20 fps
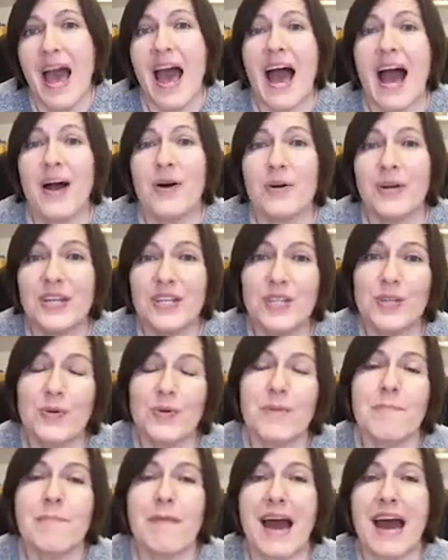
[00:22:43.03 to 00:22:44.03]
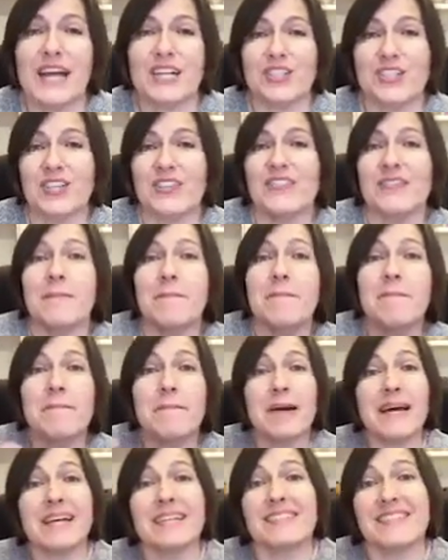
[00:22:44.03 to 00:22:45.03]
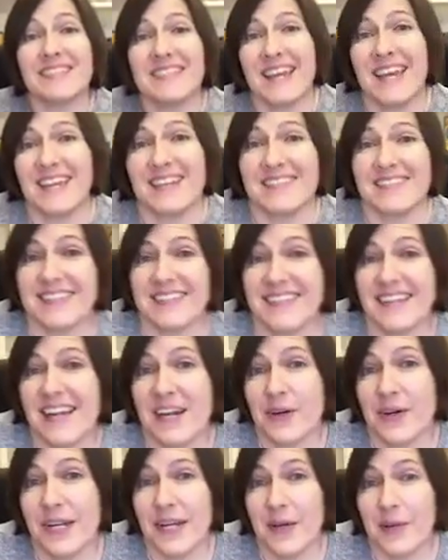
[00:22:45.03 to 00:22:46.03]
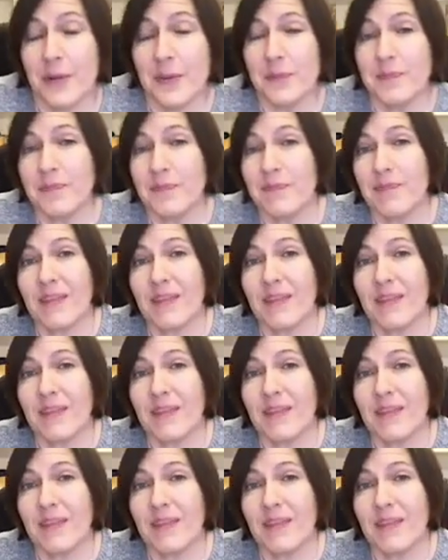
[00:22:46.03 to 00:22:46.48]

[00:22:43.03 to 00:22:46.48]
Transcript: How can you imagine the best case scenario?